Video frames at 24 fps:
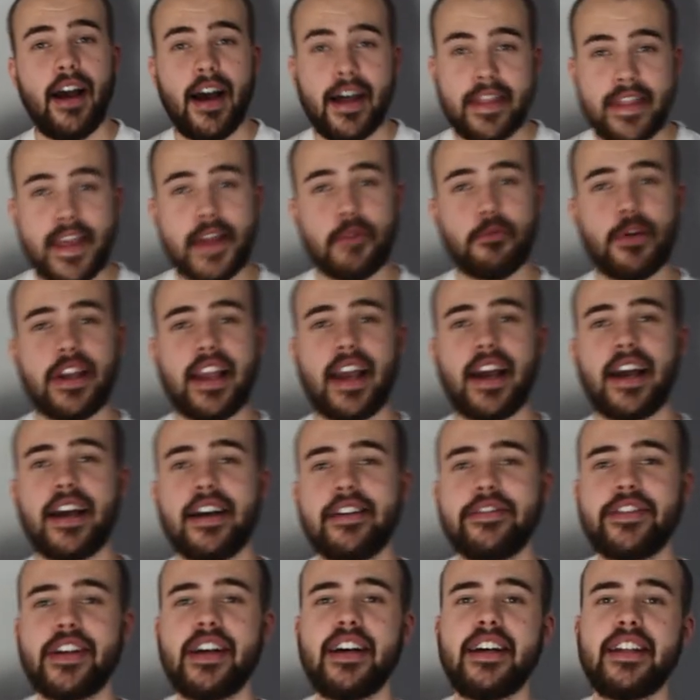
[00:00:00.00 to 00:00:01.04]
and then we
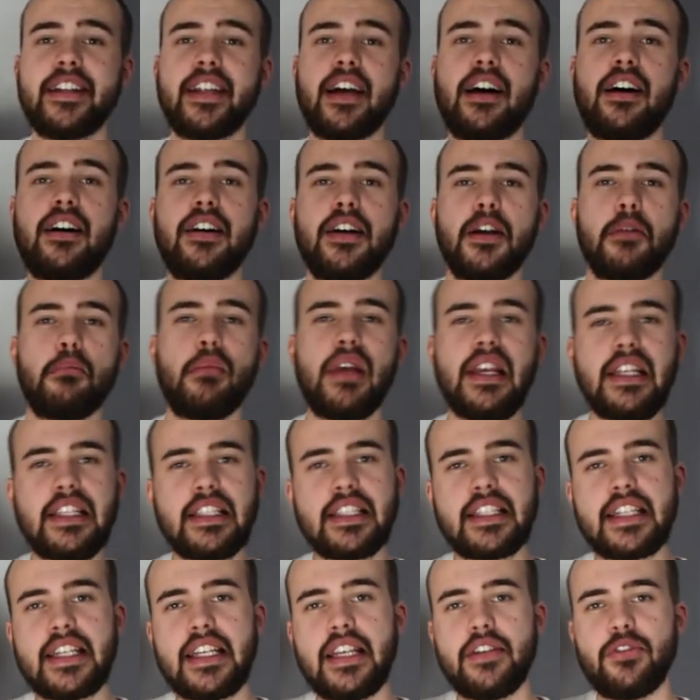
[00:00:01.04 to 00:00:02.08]
have an Iron
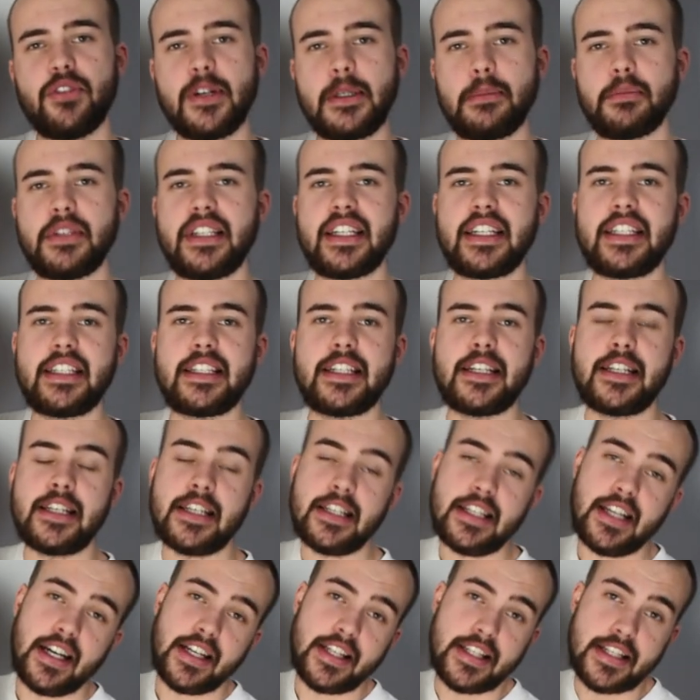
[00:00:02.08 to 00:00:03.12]
Maiden tee from
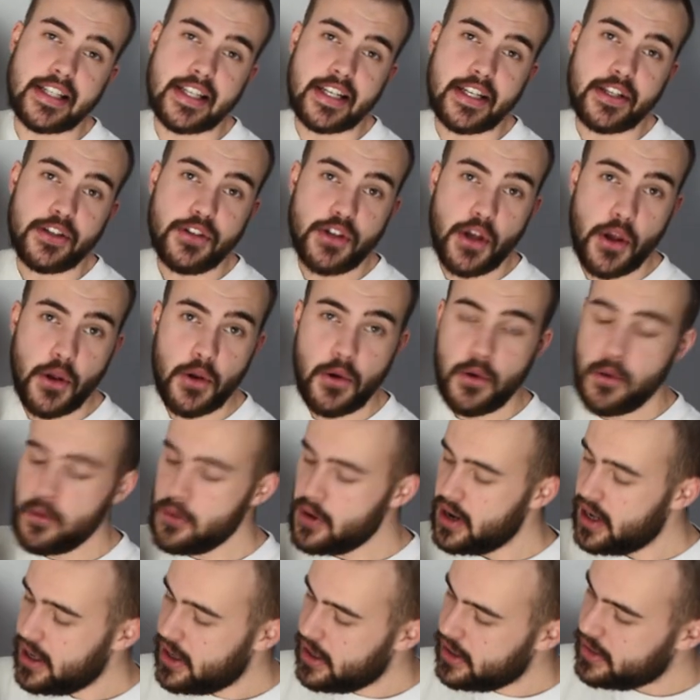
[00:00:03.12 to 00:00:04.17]

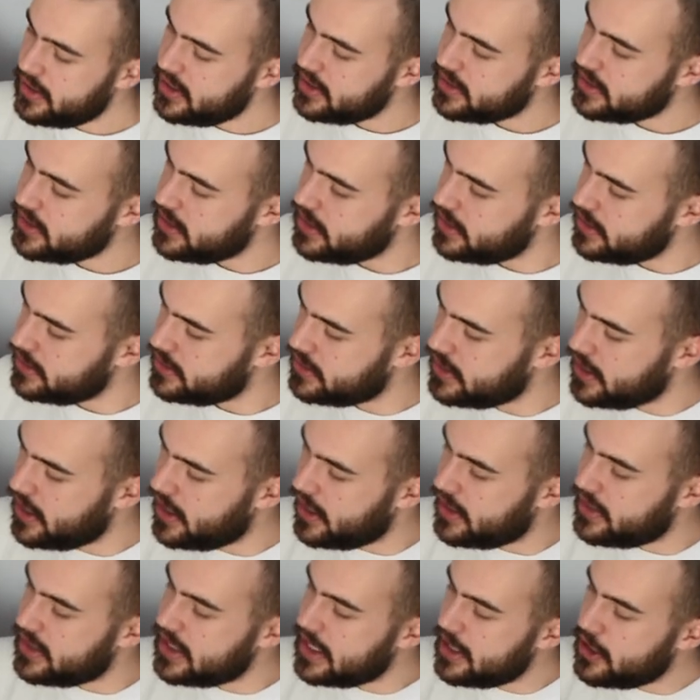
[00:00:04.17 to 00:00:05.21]
1992 this is
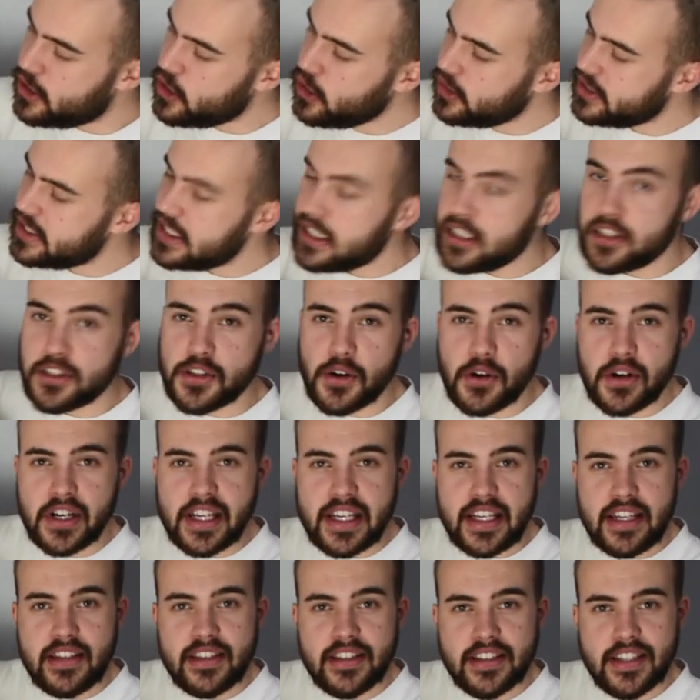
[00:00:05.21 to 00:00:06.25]
the, the Nodding
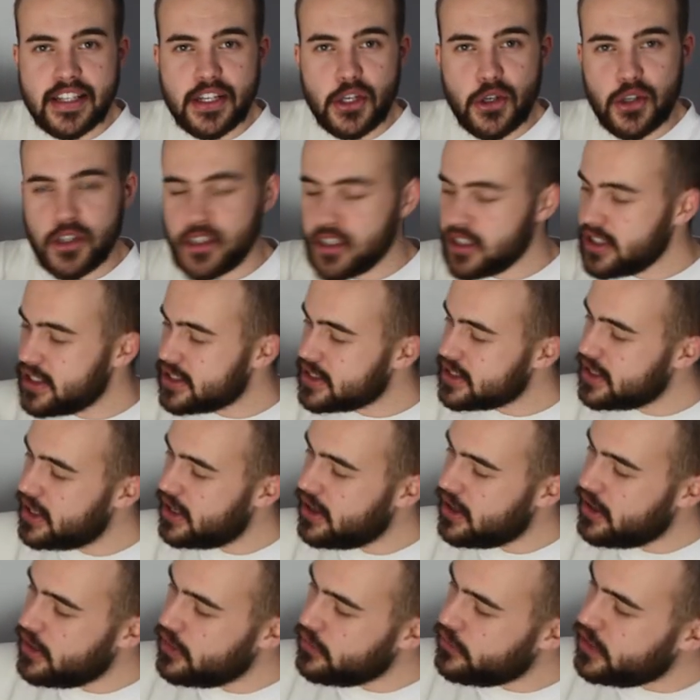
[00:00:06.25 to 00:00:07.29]
Donkeys t-shirt
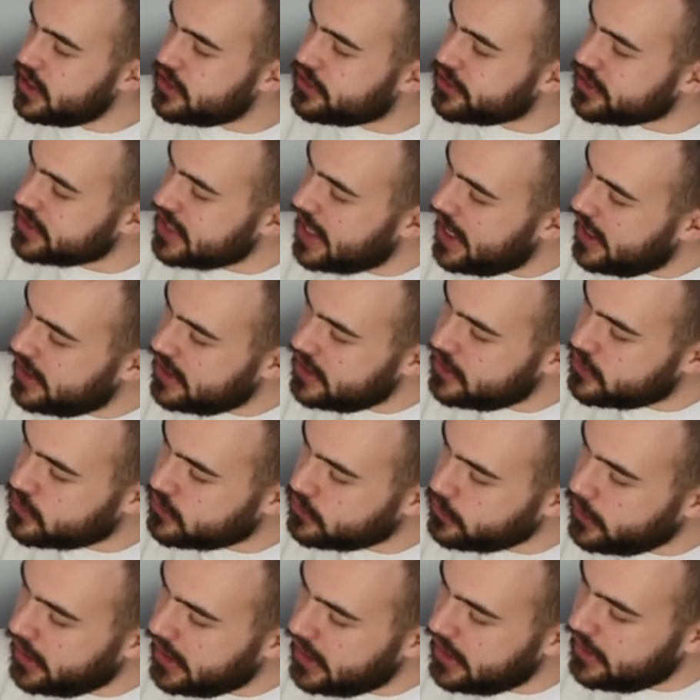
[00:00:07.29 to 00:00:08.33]
features Eddie
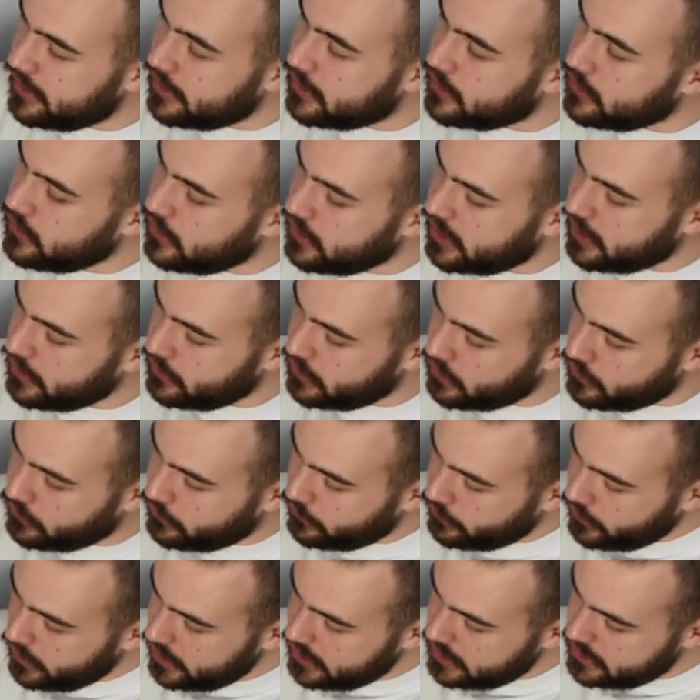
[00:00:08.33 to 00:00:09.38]
strangling the donkey on the
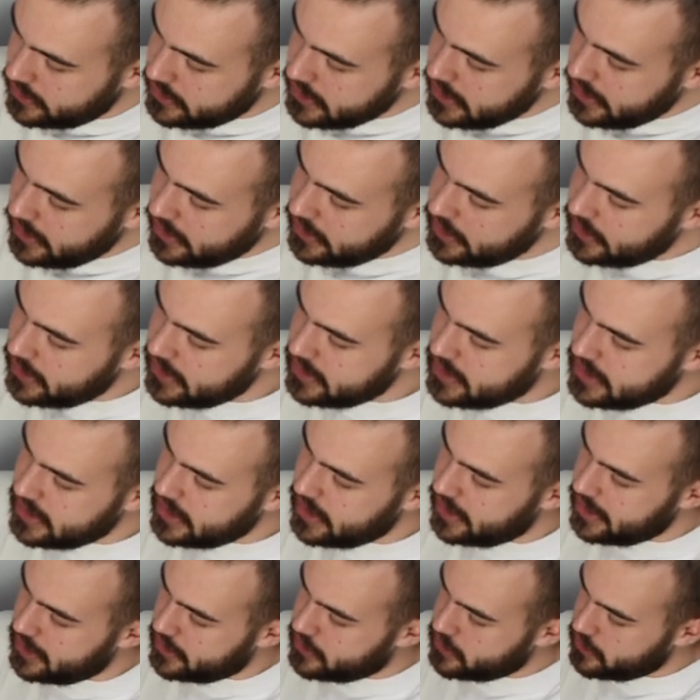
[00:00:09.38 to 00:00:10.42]
front
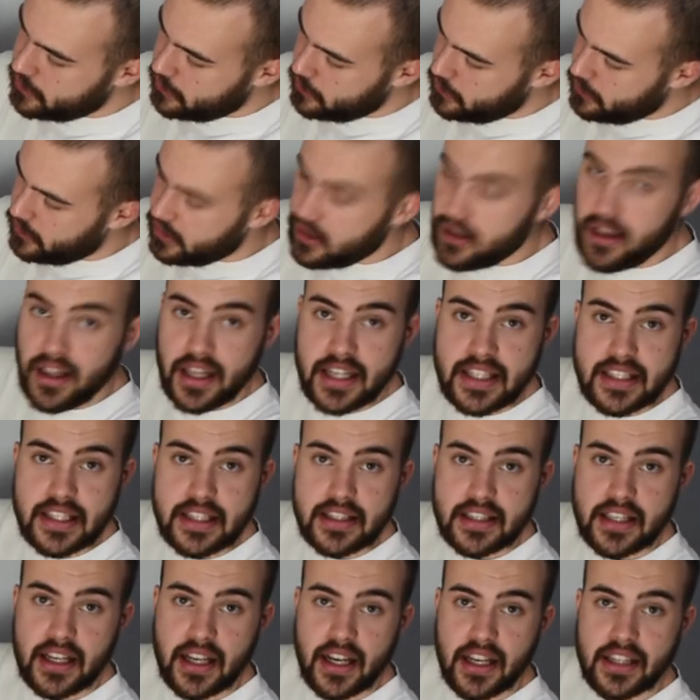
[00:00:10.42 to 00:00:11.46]
1992
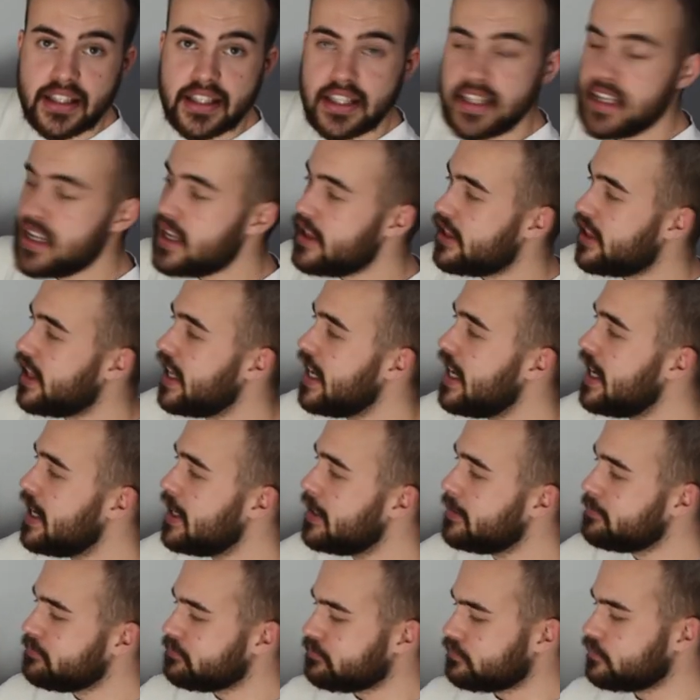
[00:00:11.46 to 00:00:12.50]
licensing underneath
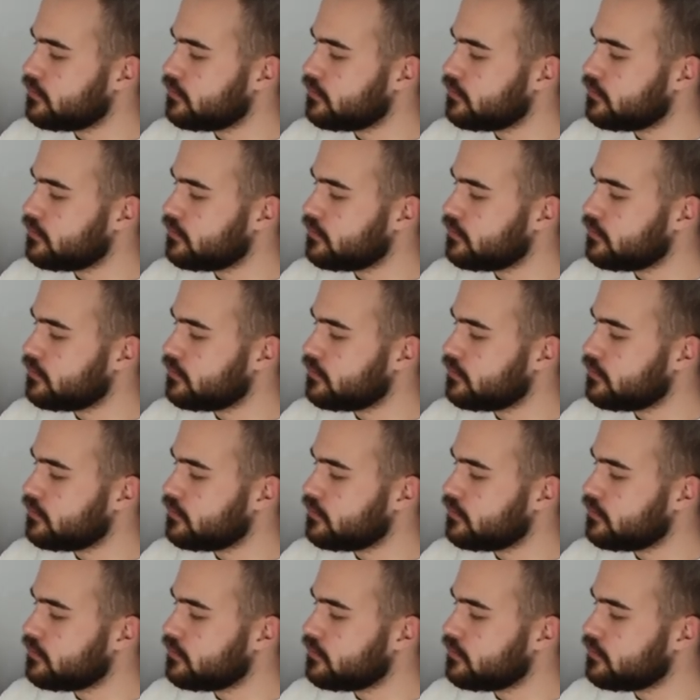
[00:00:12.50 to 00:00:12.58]
here